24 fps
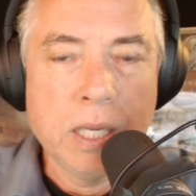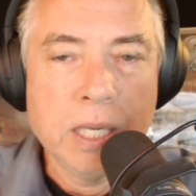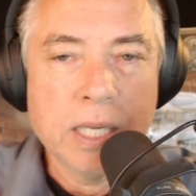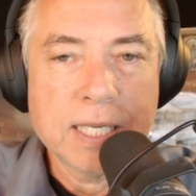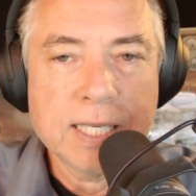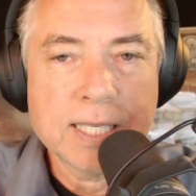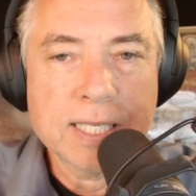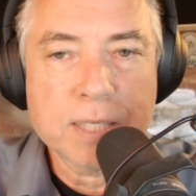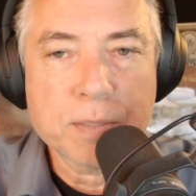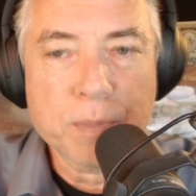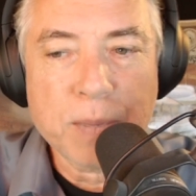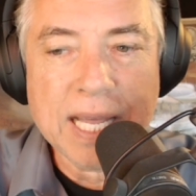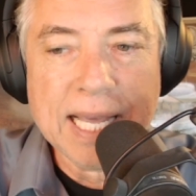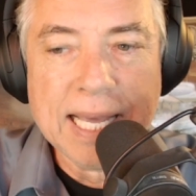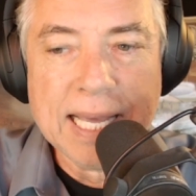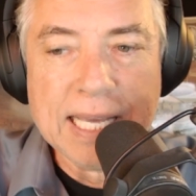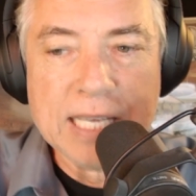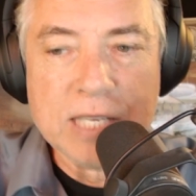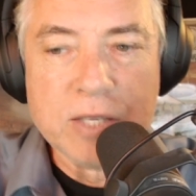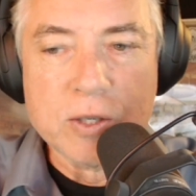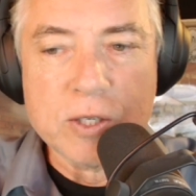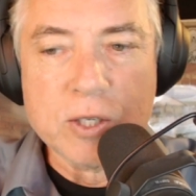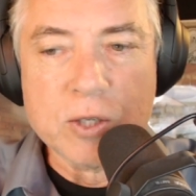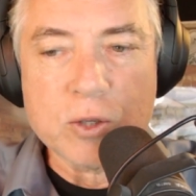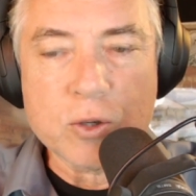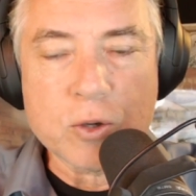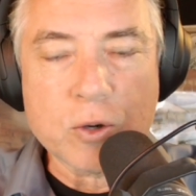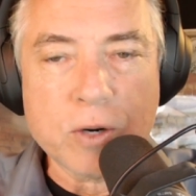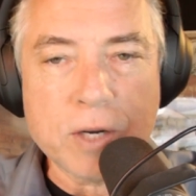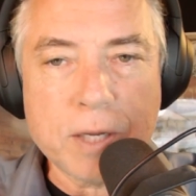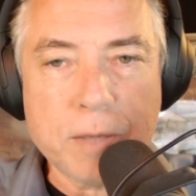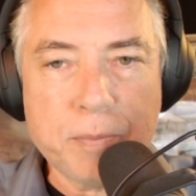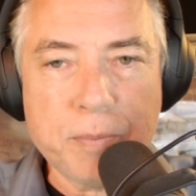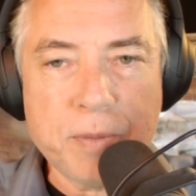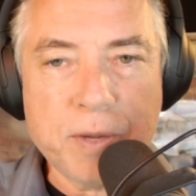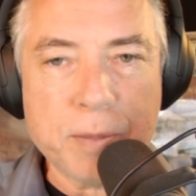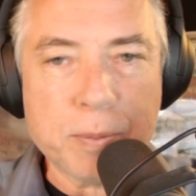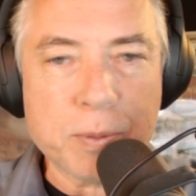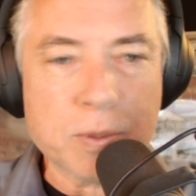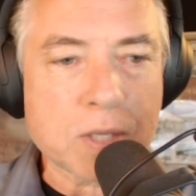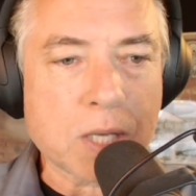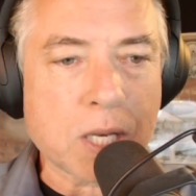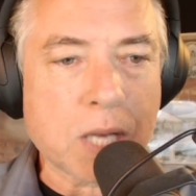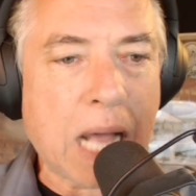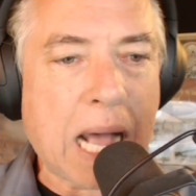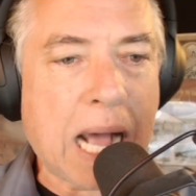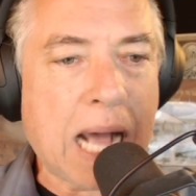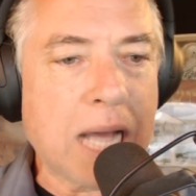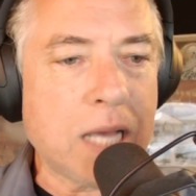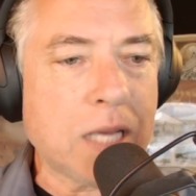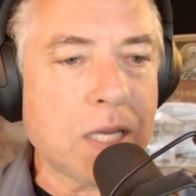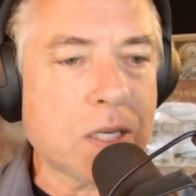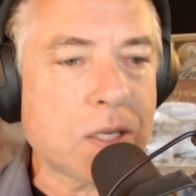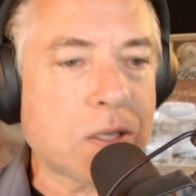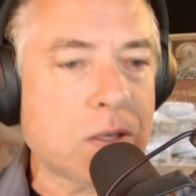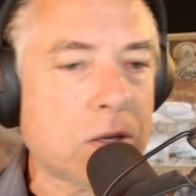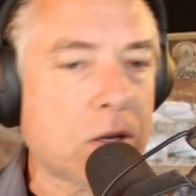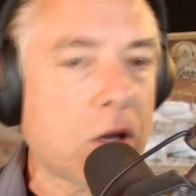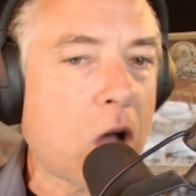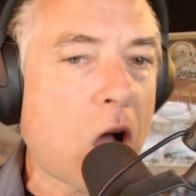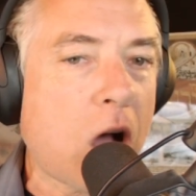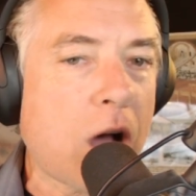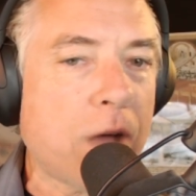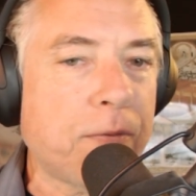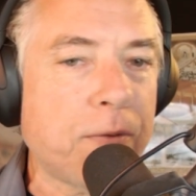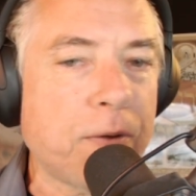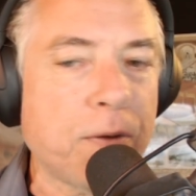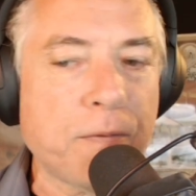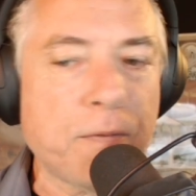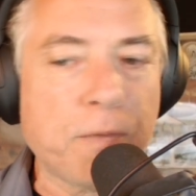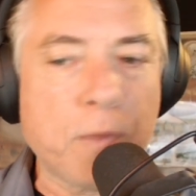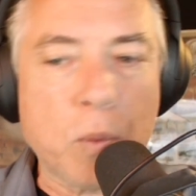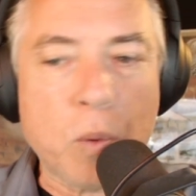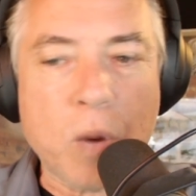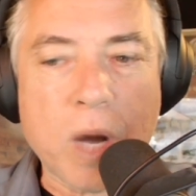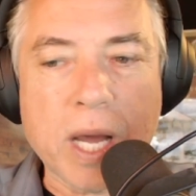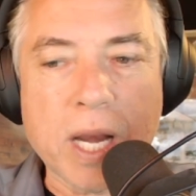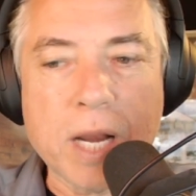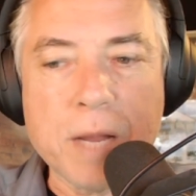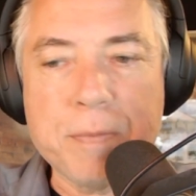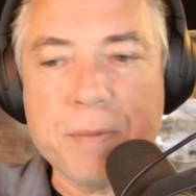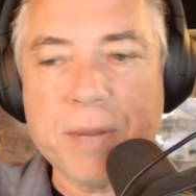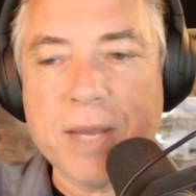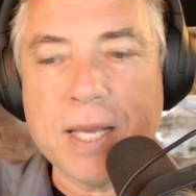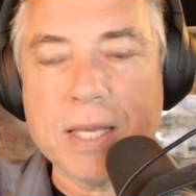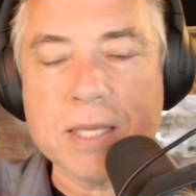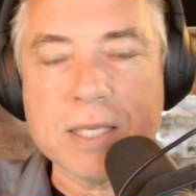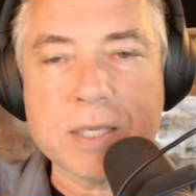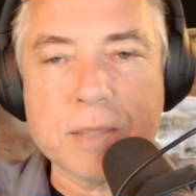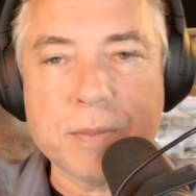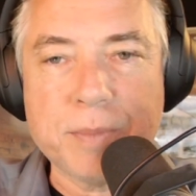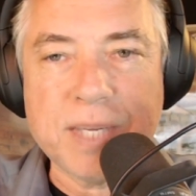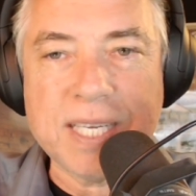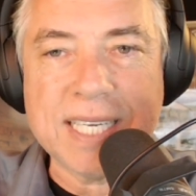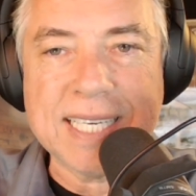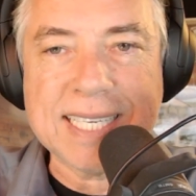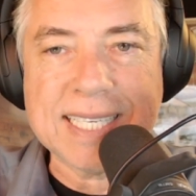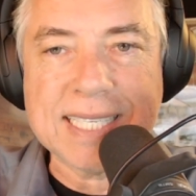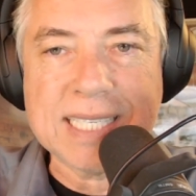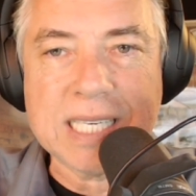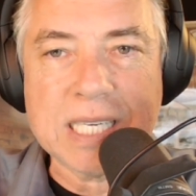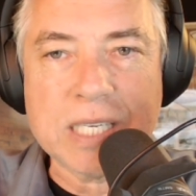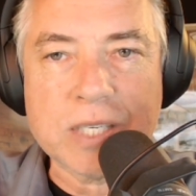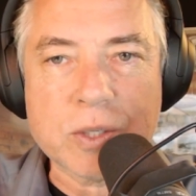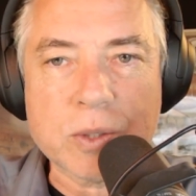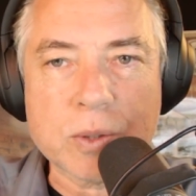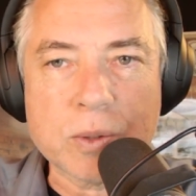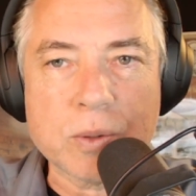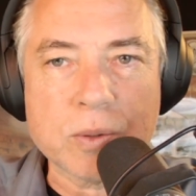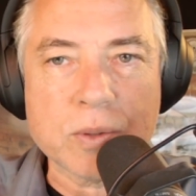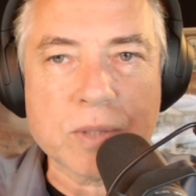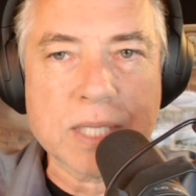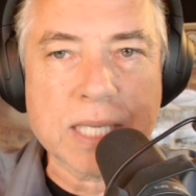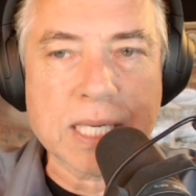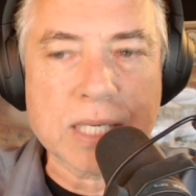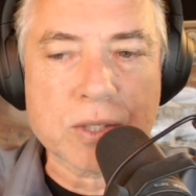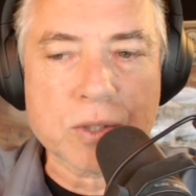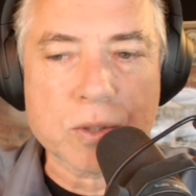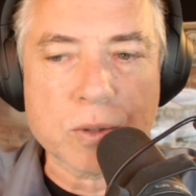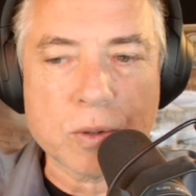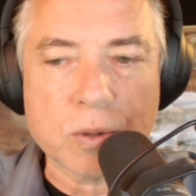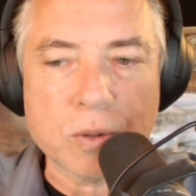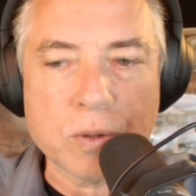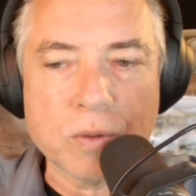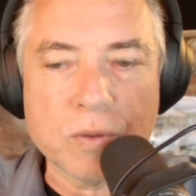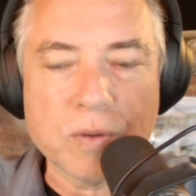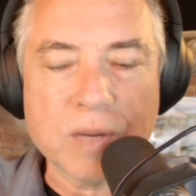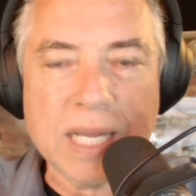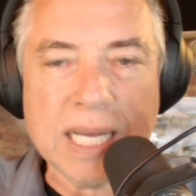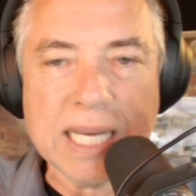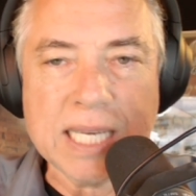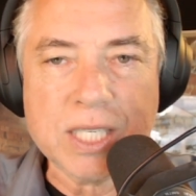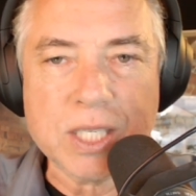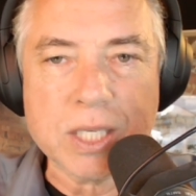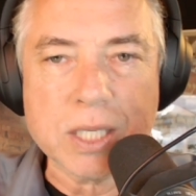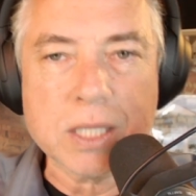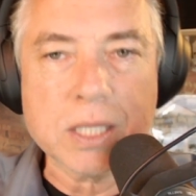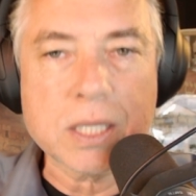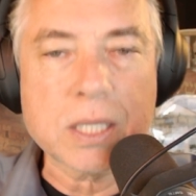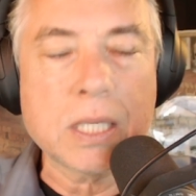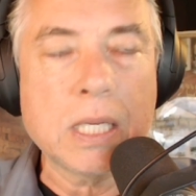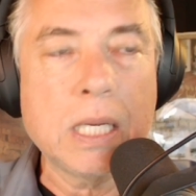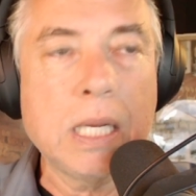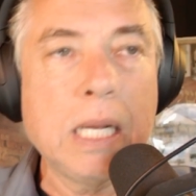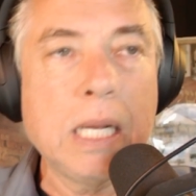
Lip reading: display to destroy people's lives, often for what appears to be consensual sexual relations,